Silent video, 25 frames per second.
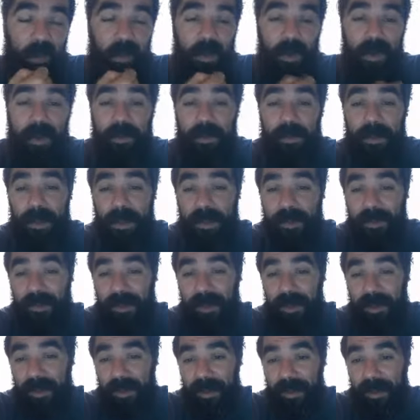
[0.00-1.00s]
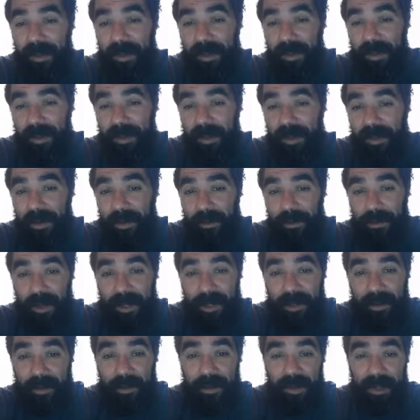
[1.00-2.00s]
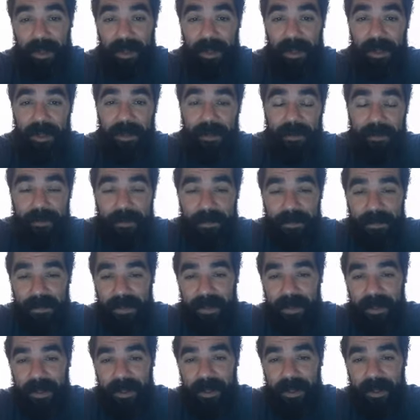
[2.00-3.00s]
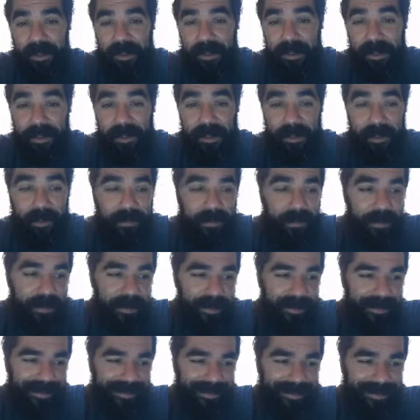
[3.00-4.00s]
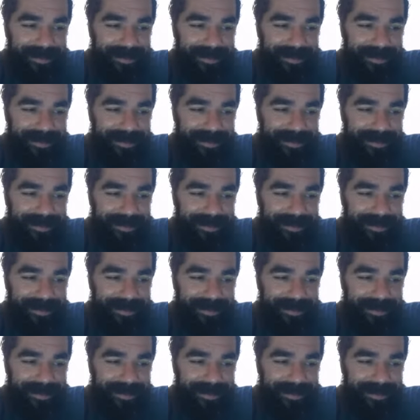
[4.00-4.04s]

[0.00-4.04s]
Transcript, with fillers: Warren Buffett, make money, systems.